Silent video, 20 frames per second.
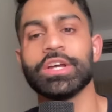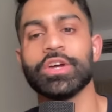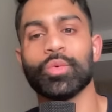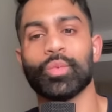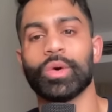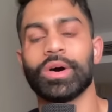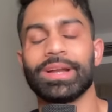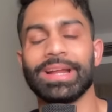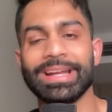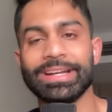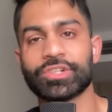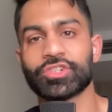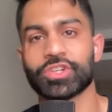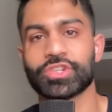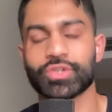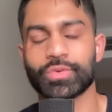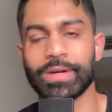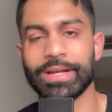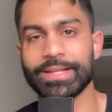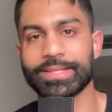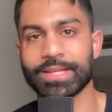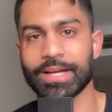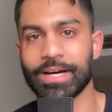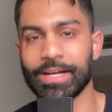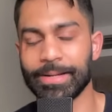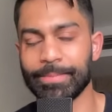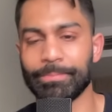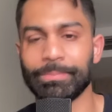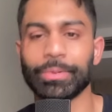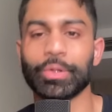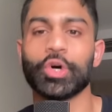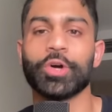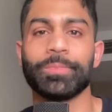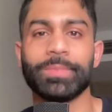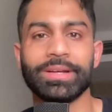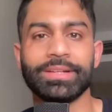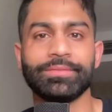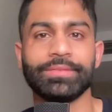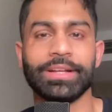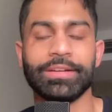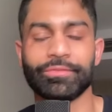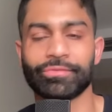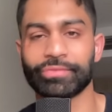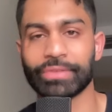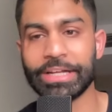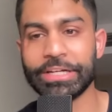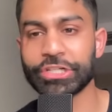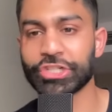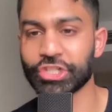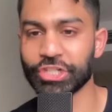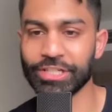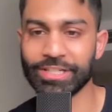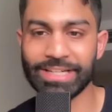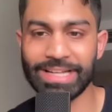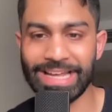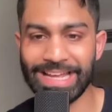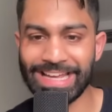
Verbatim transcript: what interest rates, unemployment, inflation,